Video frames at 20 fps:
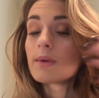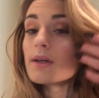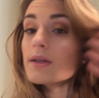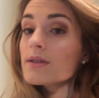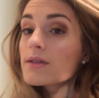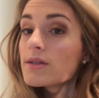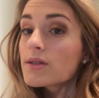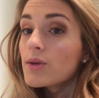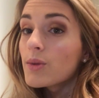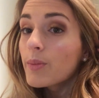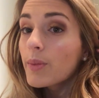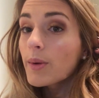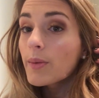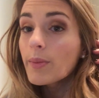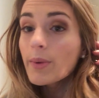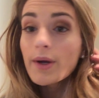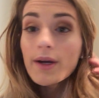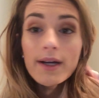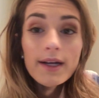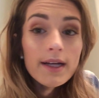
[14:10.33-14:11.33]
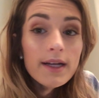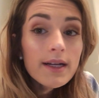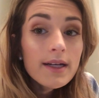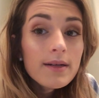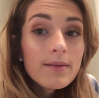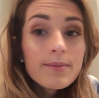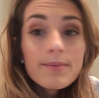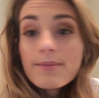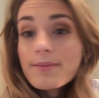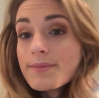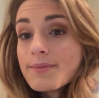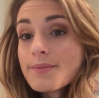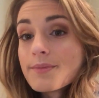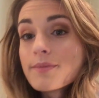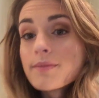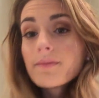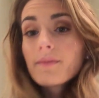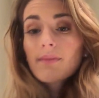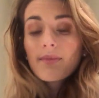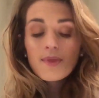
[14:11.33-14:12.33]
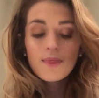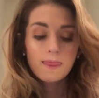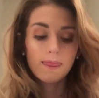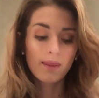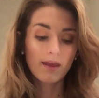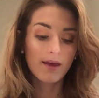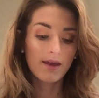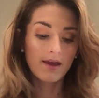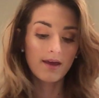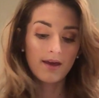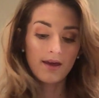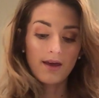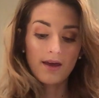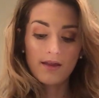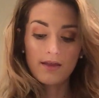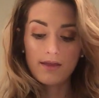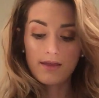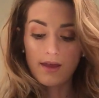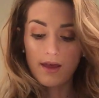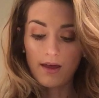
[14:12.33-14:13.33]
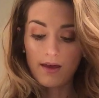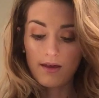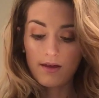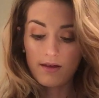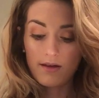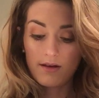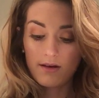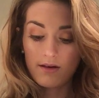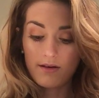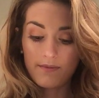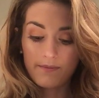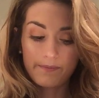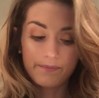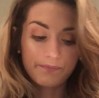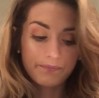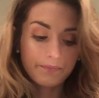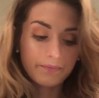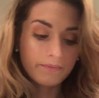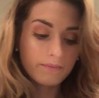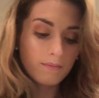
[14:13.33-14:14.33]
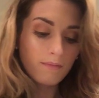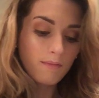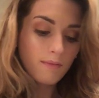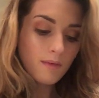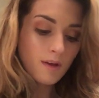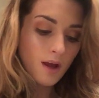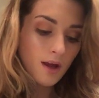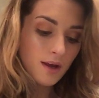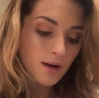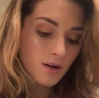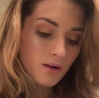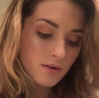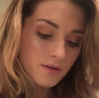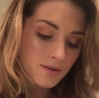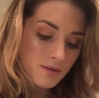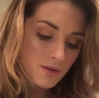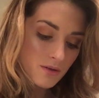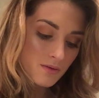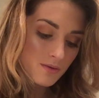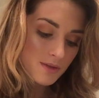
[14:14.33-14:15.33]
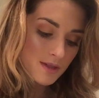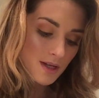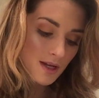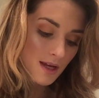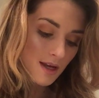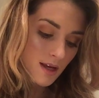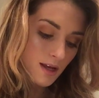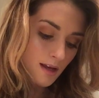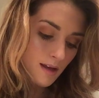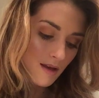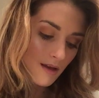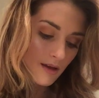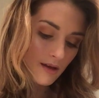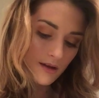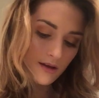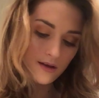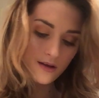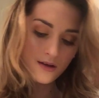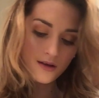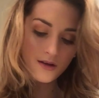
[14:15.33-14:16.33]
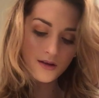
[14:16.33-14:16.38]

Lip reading: but it's super pretty. And then I'd also take